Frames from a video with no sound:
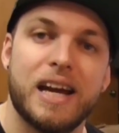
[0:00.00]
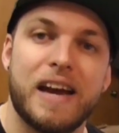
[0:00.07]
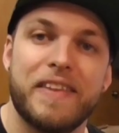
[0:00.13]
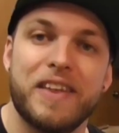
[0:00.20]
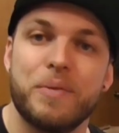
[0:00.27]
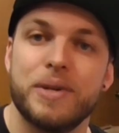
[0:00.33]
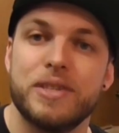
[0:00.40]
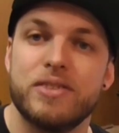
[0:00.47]

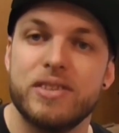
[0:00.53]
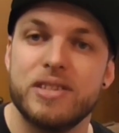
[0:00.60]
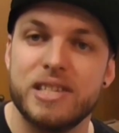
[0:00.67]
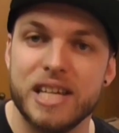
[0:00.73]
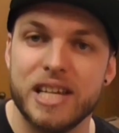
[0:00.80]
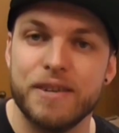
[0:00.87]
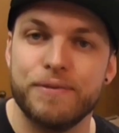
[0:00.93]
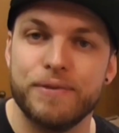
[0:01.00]
And then we're to the
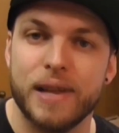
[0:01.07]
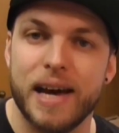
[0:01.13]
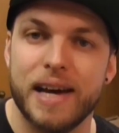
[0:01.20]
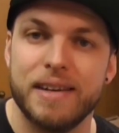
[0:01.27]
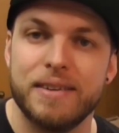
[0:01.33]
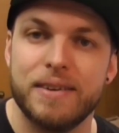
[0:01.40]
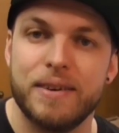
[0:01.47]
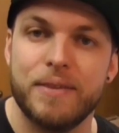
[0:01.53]
D
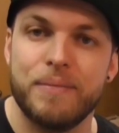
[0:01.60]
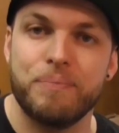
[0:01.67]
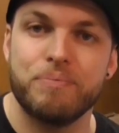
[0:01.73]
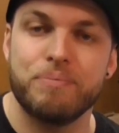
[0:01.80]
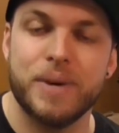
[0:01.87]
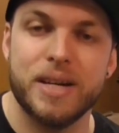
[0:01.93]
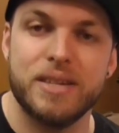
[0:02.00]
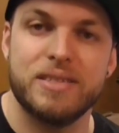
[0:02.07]
flat
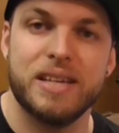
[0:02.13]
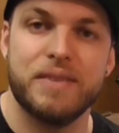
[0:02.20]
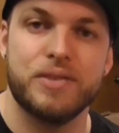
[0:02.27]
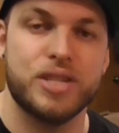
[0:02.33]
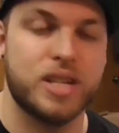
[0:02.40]
major 7